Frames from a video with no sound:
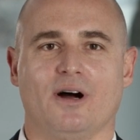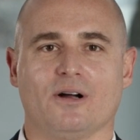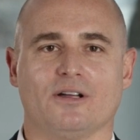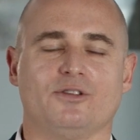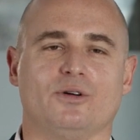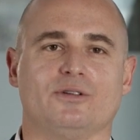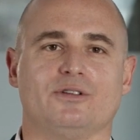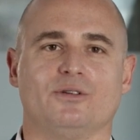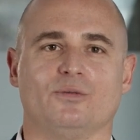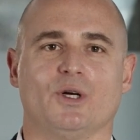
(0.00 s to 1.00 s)

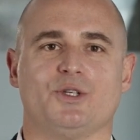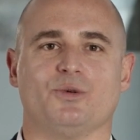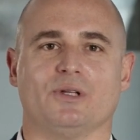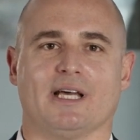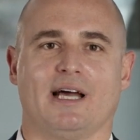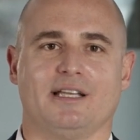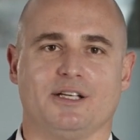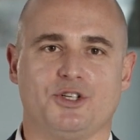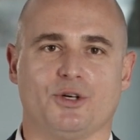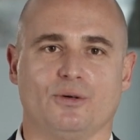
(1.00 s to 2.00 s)
Agathon virtual
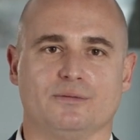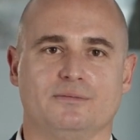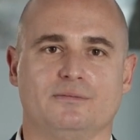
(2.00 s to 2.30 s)
guiding show.